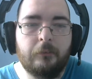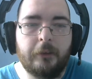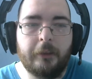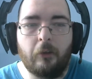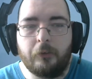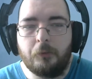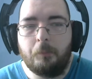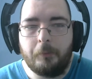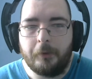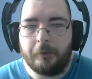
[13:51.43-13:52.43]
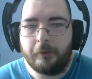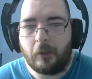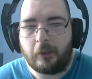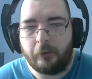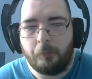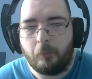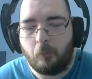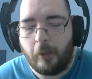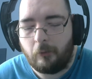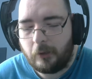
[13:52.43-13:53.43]
You like an open
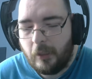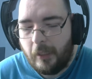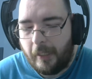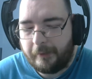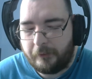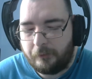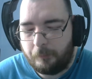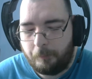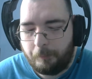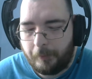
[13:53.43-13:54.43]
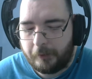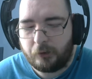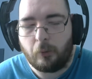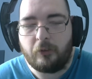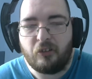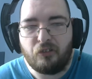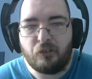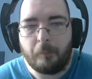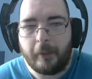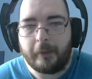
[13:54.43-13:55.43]
world, and then you pick choices
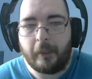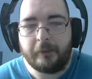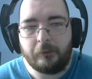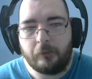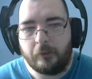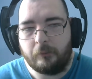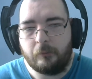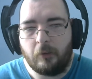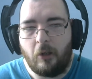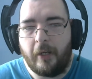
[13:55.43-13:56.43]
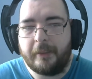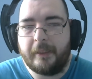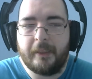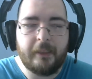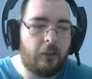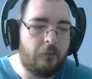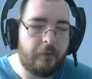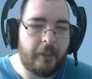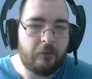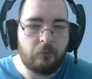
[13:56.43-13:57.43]
to make, and you can hide here, go
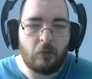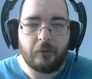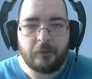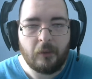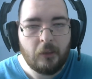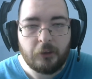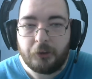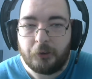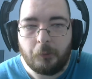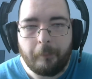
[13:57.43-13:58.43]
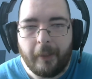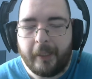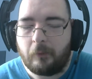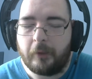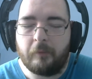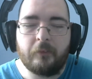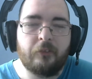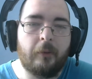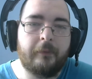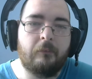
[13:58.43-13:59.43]
there, run, shoot back, whatever.
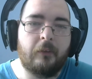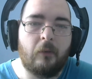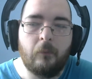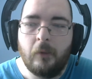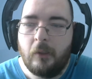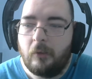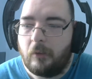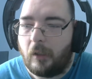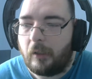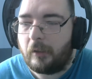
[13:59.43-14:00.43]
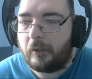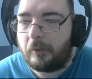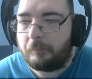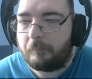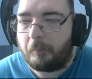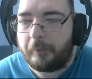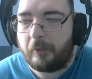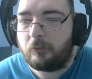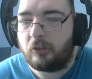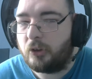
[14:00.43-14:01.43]
So I don't know.
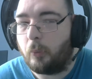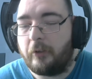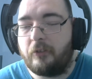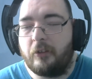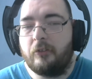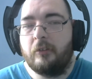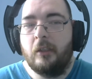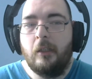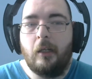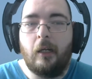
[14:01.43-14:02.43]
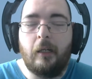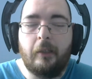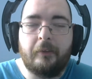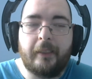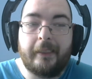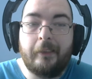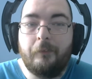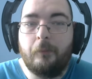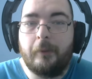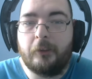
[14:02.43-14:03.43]
Those are choices that they give you in the